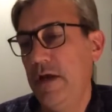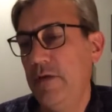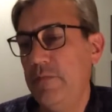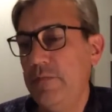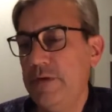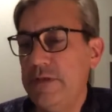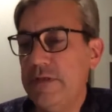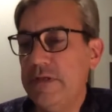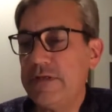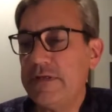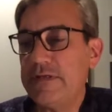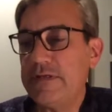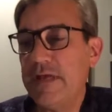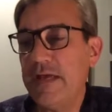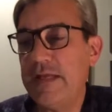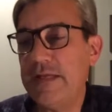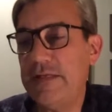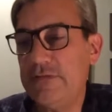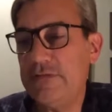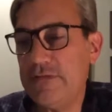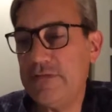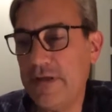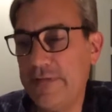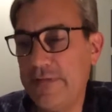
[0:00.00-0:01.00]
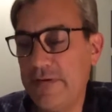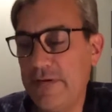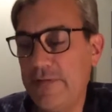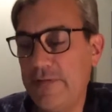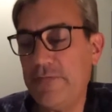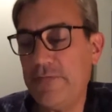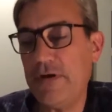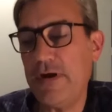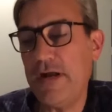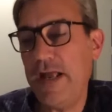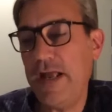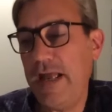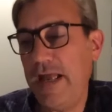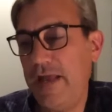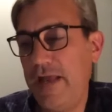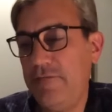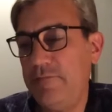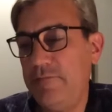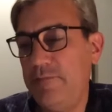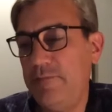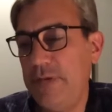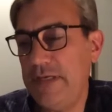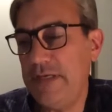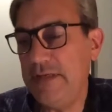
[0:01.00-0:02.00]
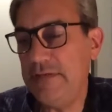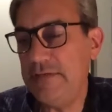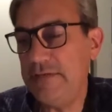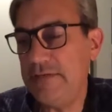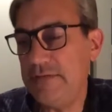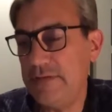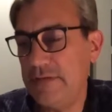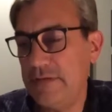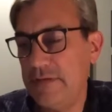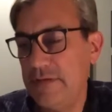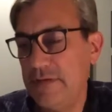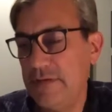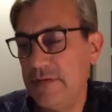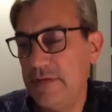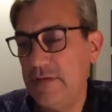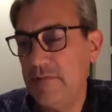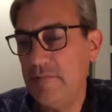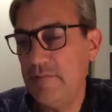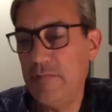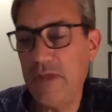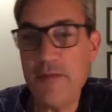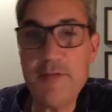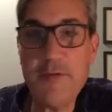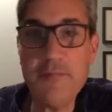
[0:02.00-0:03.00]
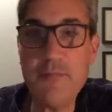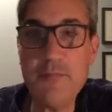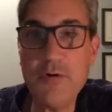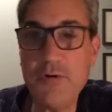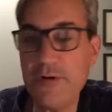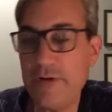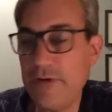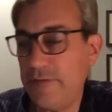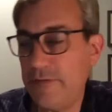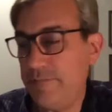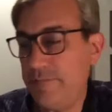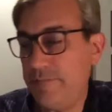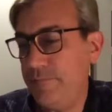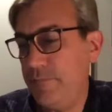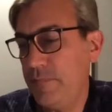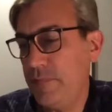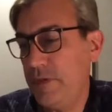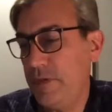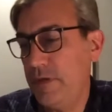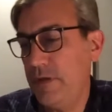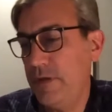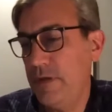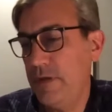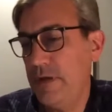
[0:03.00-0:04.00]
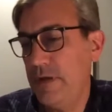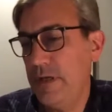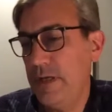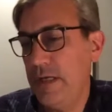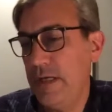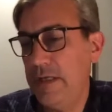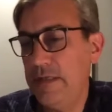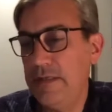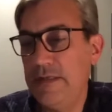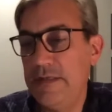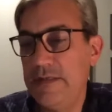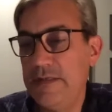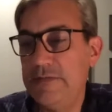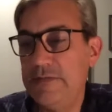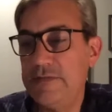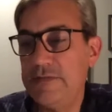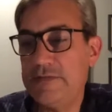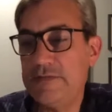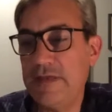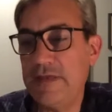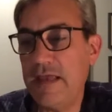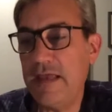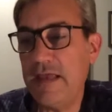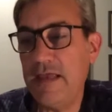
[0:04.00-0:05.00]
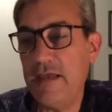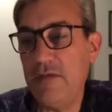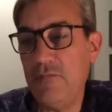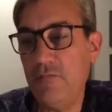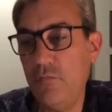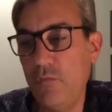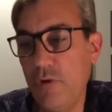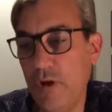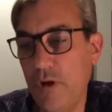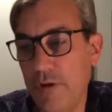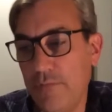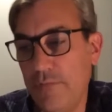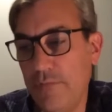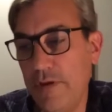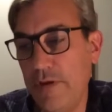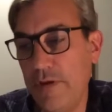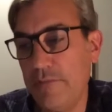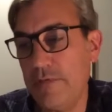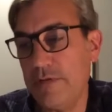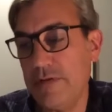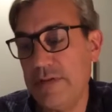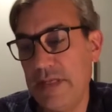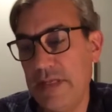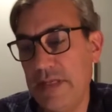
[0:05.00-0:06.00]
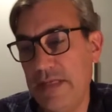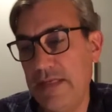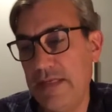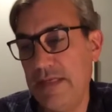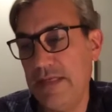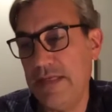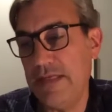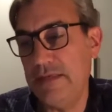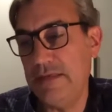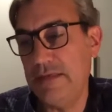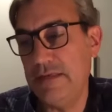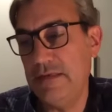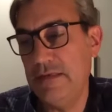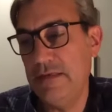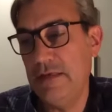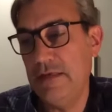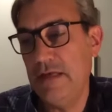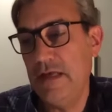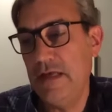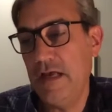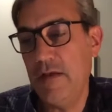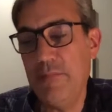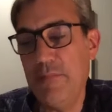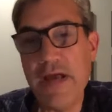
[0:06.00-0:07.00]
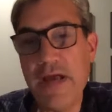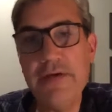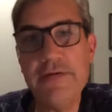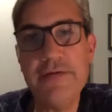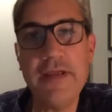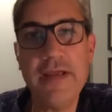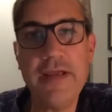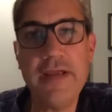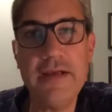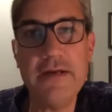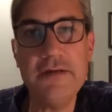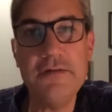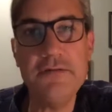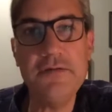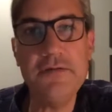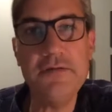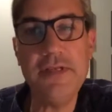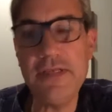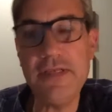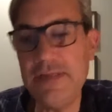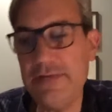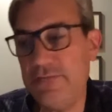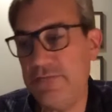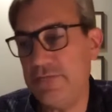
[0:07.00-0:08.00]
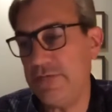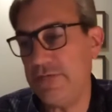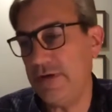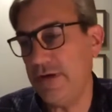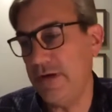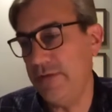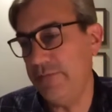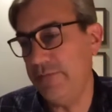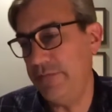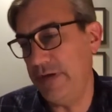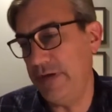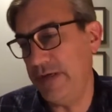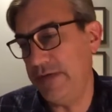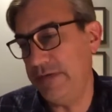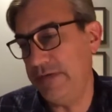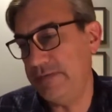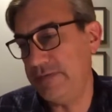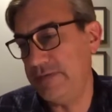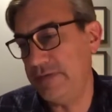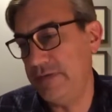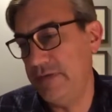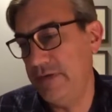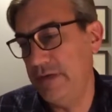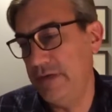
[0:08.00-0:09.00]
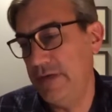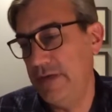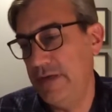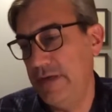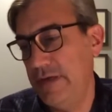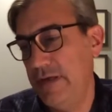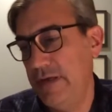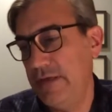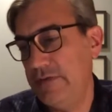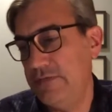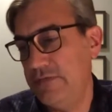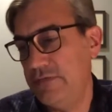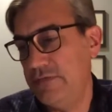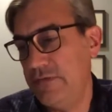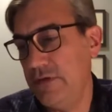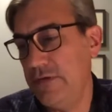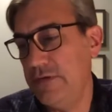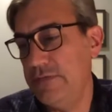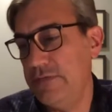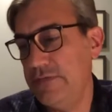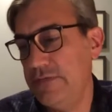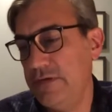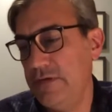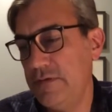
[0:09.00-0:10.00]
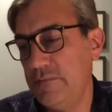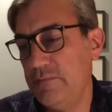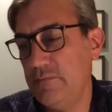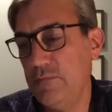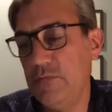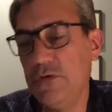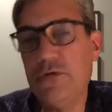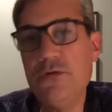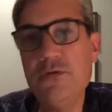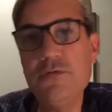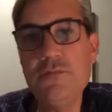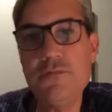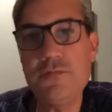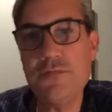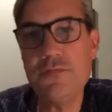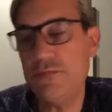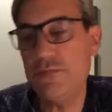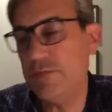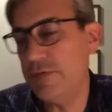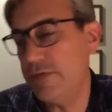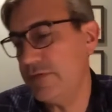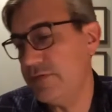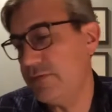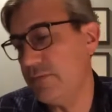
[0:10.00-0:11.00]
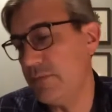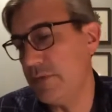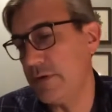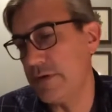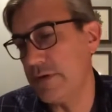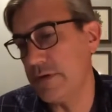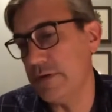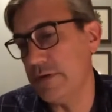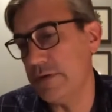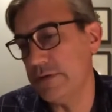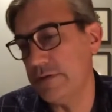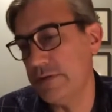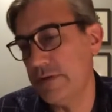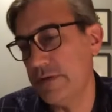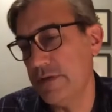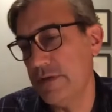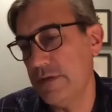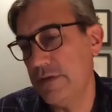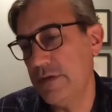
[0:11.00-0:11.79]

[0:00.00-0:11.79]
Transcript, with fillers: We looked at each other for a half beat, maybe more, and didn't say what we were thinking about how each of us had chosen to move through this world